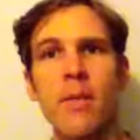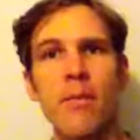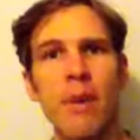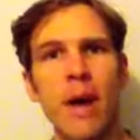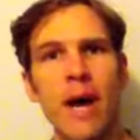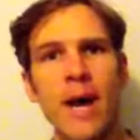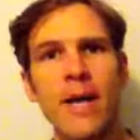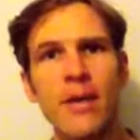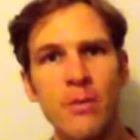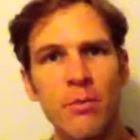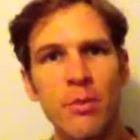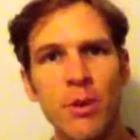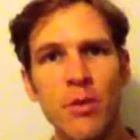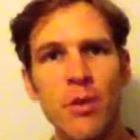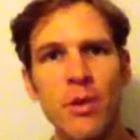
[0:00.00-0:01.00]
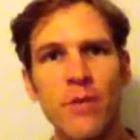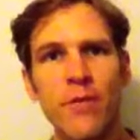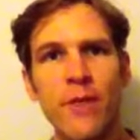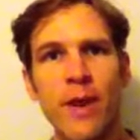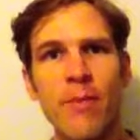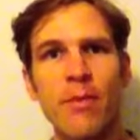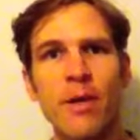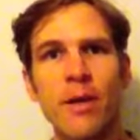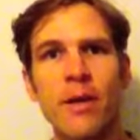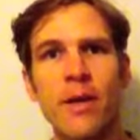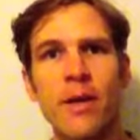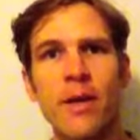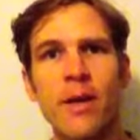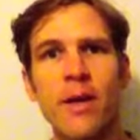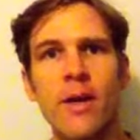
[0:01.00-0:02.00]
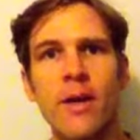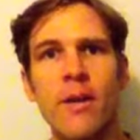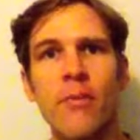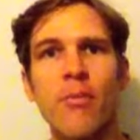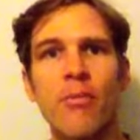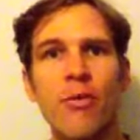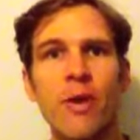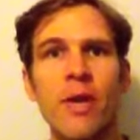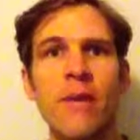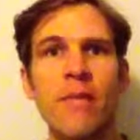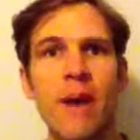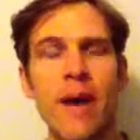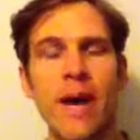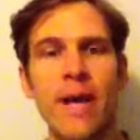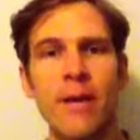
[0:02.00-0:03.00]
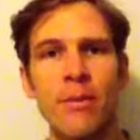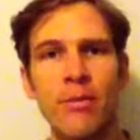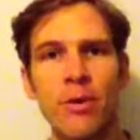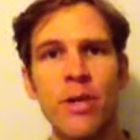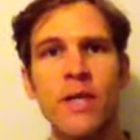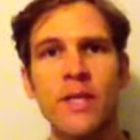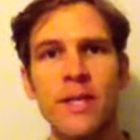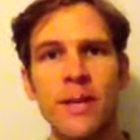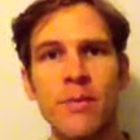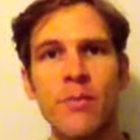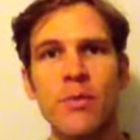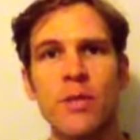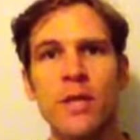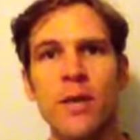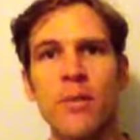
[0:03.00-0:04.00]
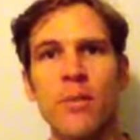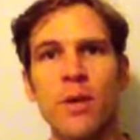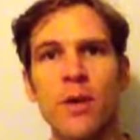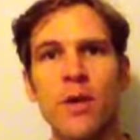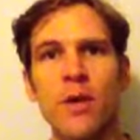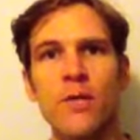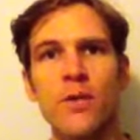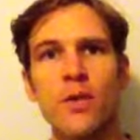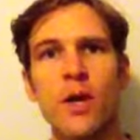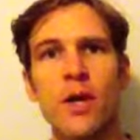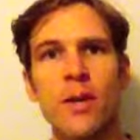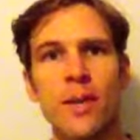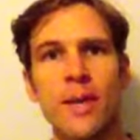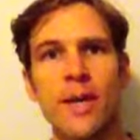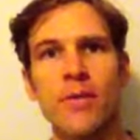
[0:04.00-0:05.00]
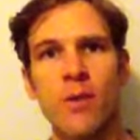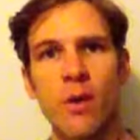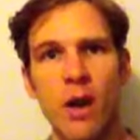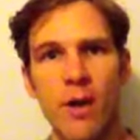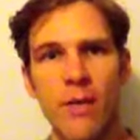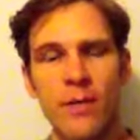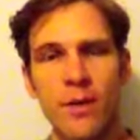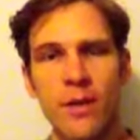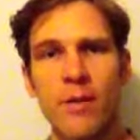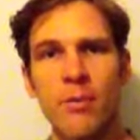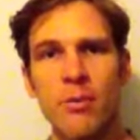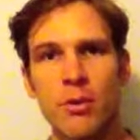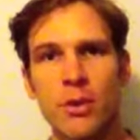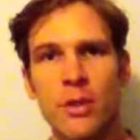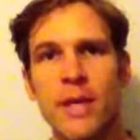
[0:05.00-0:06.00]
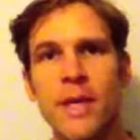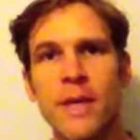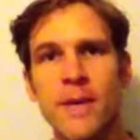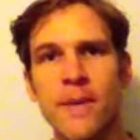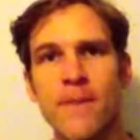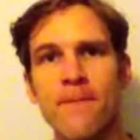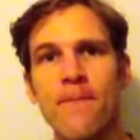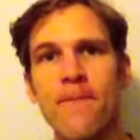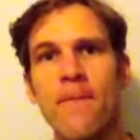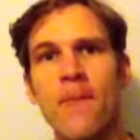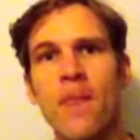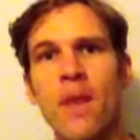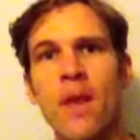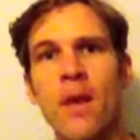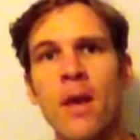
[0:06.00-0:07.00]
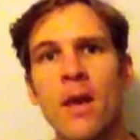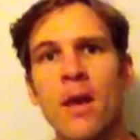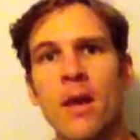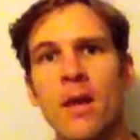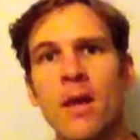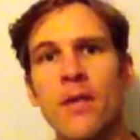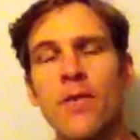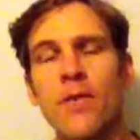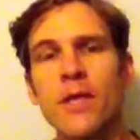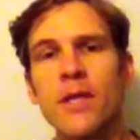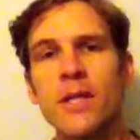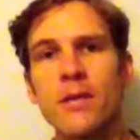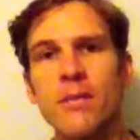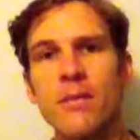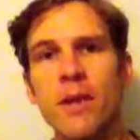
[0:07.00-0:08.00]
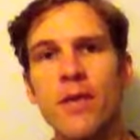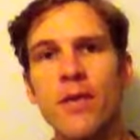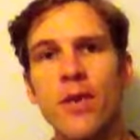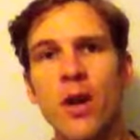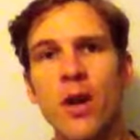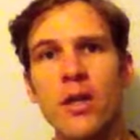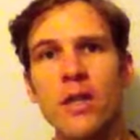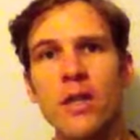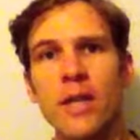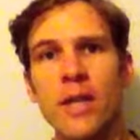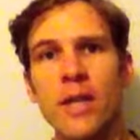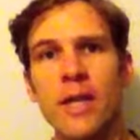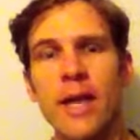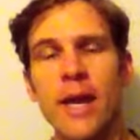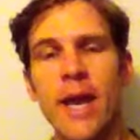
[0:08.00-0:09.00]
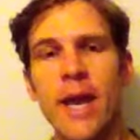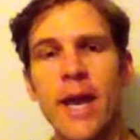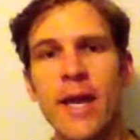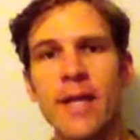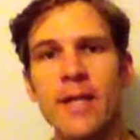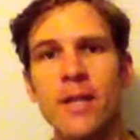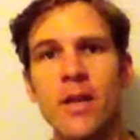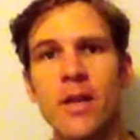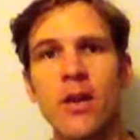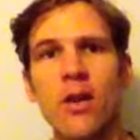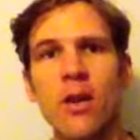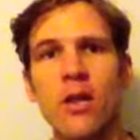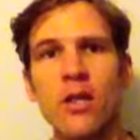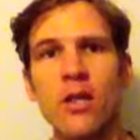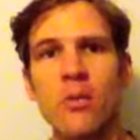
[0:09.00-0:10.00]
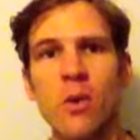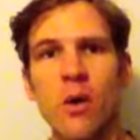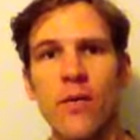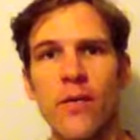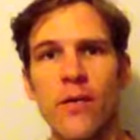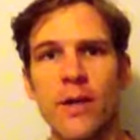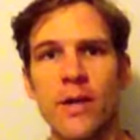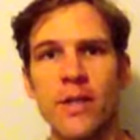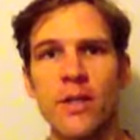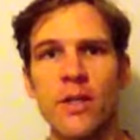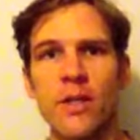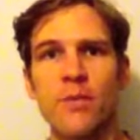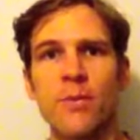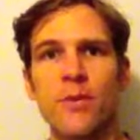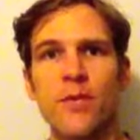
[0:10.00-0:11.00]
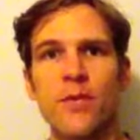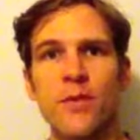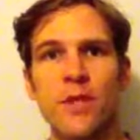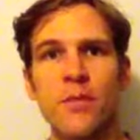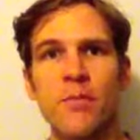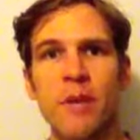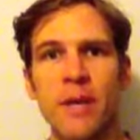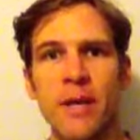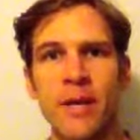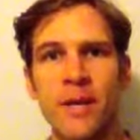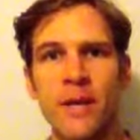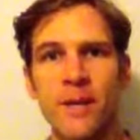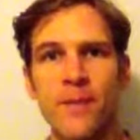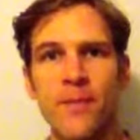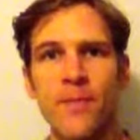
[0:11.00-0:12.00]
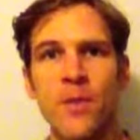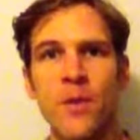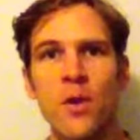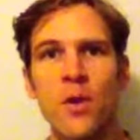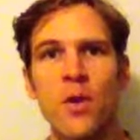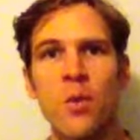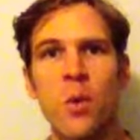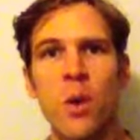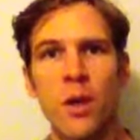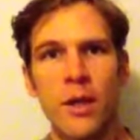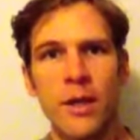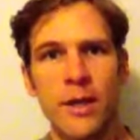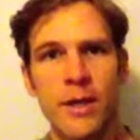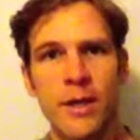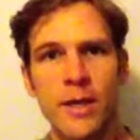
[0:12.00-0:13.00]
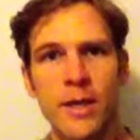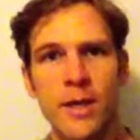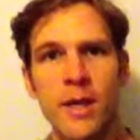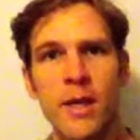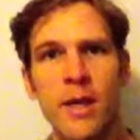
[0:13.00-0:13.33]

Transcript: part of the building fabric that are pre-made and pre-assembled somewhere off-site, and they arrive and get put together. This methodology has a lot to offer in terms of speed, quality,